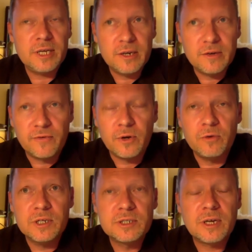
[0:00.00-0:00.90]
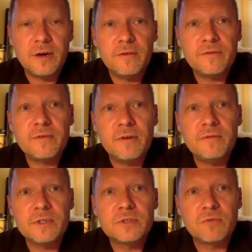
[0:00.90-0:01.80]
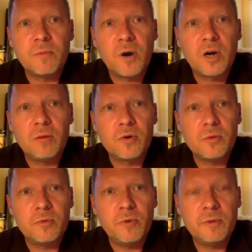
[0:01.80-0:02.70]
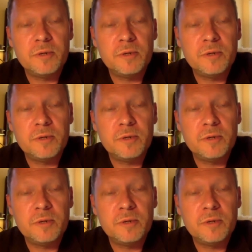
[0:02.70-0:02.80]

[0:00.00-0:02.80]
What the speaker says: influence of this remarkable group of women.